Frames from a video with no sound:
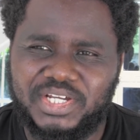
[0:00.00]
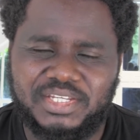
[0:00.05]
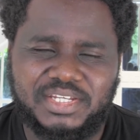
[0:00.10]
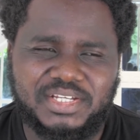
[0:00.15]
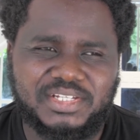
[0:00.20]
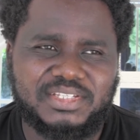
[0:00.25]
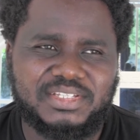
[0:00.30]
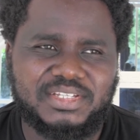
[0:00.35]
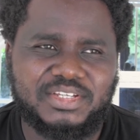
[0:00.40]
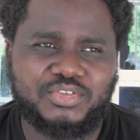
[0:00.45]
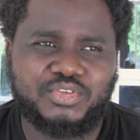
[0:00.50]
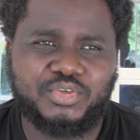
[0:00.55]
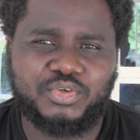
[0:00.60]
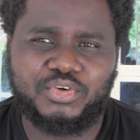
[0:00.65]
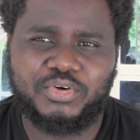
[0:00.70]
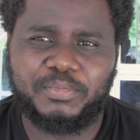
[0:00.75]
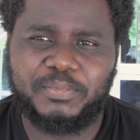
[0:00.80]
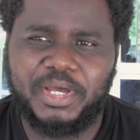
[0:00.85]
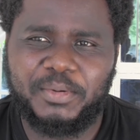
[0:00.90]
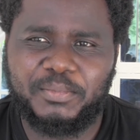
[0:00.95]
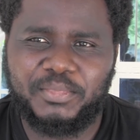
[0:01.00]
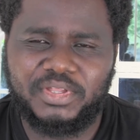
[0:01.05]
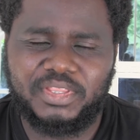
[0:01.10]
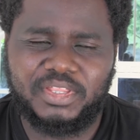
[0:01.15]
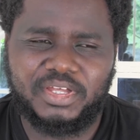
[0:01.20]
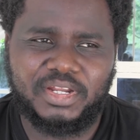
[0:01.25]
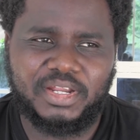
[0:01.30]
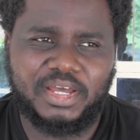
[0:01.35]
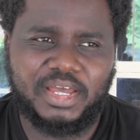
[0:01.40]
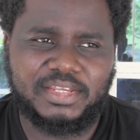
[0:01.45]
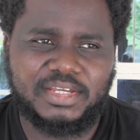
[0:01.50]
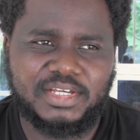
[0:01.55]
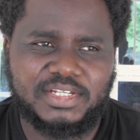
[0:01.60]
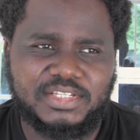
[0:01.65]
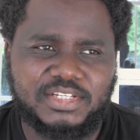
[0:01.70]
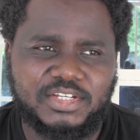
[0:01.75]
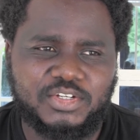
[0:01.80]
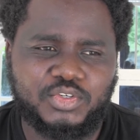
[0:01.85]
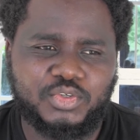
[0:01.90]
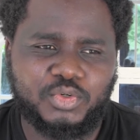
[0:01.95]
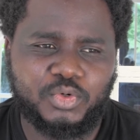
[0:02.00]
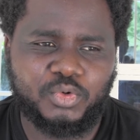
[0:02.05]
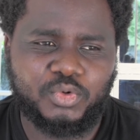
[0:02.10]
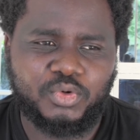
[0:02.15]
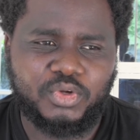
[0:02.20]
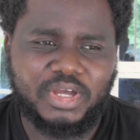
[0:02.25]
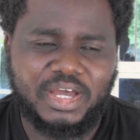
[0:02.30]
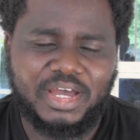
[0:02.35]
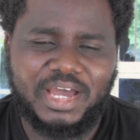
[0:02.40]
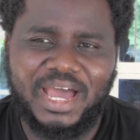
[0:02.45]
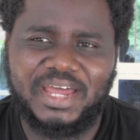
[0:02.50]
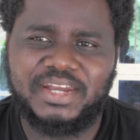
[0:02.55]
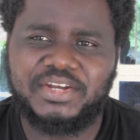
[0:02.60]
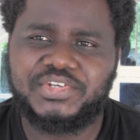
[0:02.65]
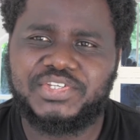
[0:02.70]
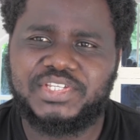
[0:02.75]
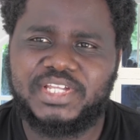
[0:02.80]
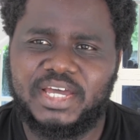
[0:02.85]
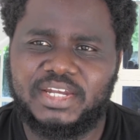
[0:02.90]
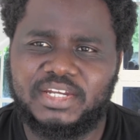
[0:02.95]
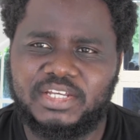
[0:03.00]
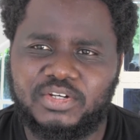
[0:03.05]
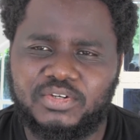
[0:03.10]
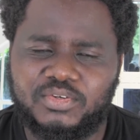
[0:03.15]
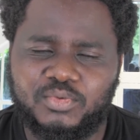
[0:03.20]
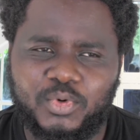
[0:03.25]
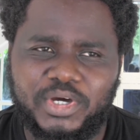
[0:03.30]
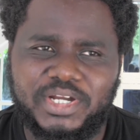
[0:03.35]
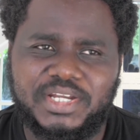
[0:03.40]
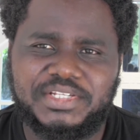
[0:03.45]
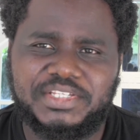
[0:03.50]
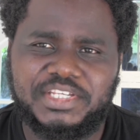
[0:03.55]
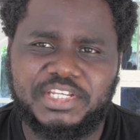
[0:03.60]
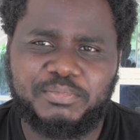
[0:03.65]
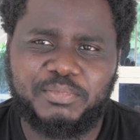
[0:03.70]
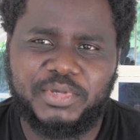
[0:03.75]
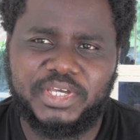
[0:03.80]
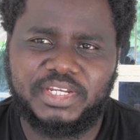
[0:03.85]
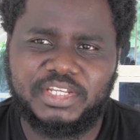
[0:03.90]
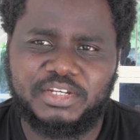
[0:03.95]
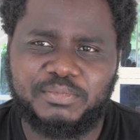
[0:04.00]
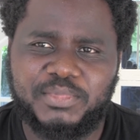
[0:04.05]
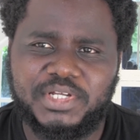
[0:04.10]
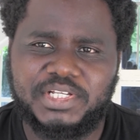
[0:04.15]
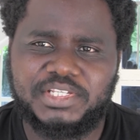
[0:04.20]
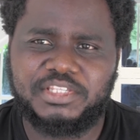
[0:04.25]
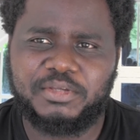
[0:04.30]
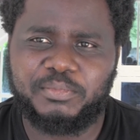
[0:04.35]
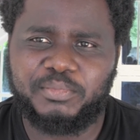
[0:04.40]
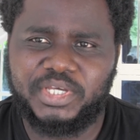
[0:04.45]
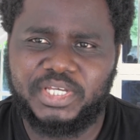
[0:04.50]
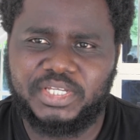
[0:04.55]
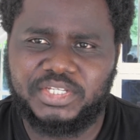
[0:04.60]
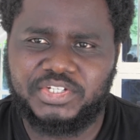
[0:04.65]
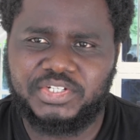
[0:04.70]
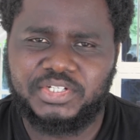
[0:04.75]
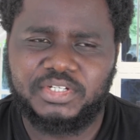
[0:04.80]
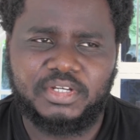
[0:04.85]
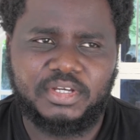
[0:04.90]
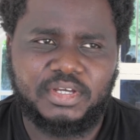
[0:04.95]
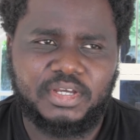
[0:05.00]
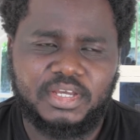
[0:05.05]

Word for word: I just need to remember that, I just need to understand it. What does it mean? It means the beach.